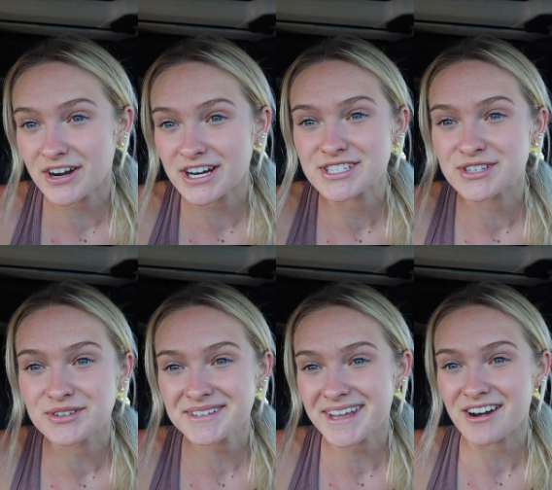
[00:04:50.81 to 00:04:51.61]
very
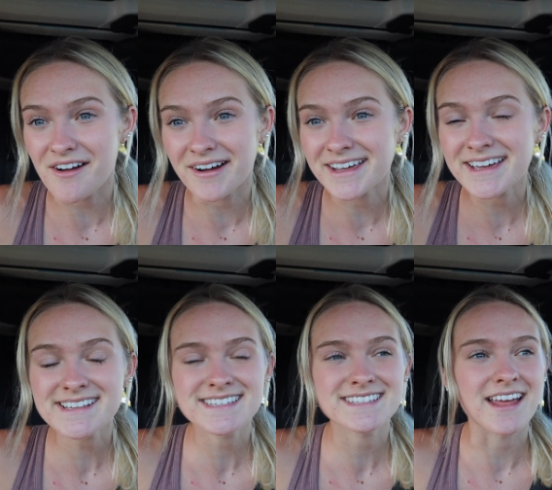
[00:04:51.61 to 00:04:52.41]
soon in
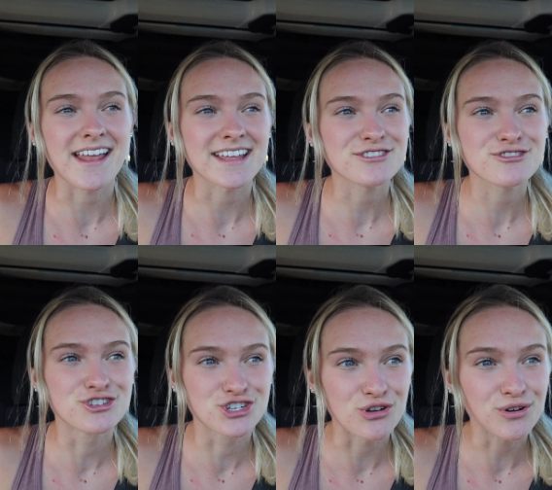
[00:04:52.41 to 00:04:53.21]
August, and it's
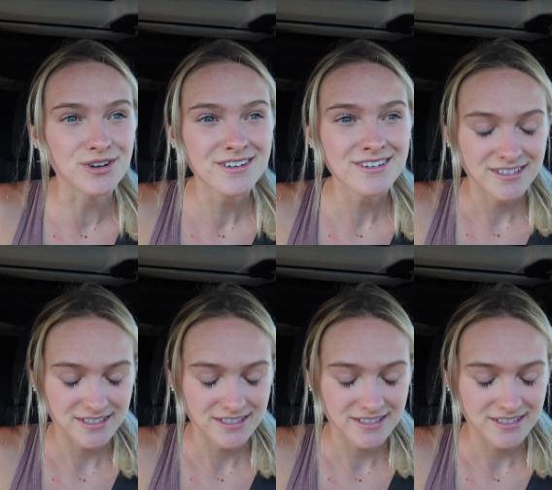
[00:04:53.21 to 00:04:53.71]
June,